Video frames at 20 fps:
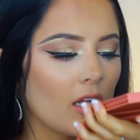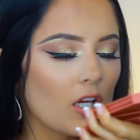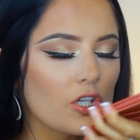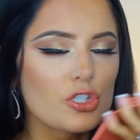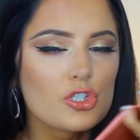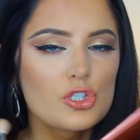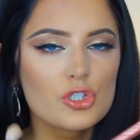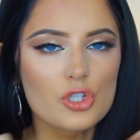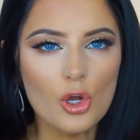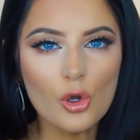
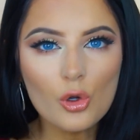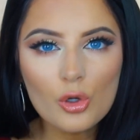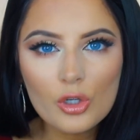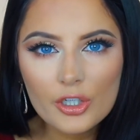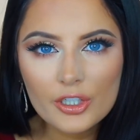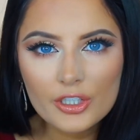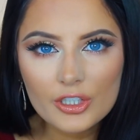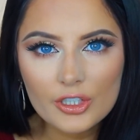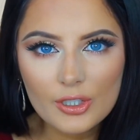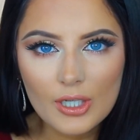So
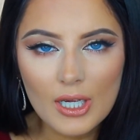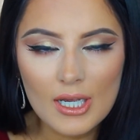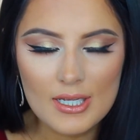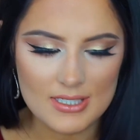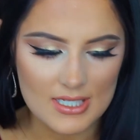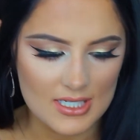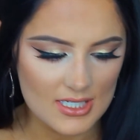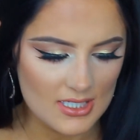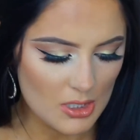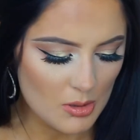good, you
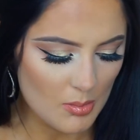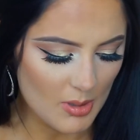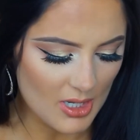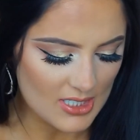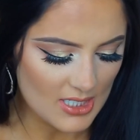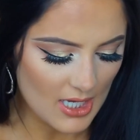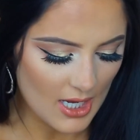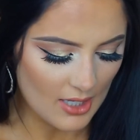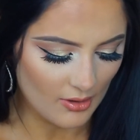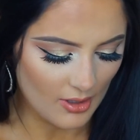guys. It's the
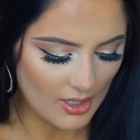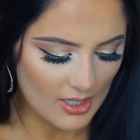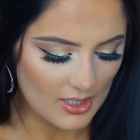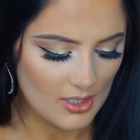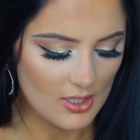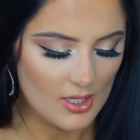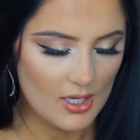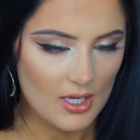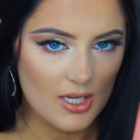best highlight.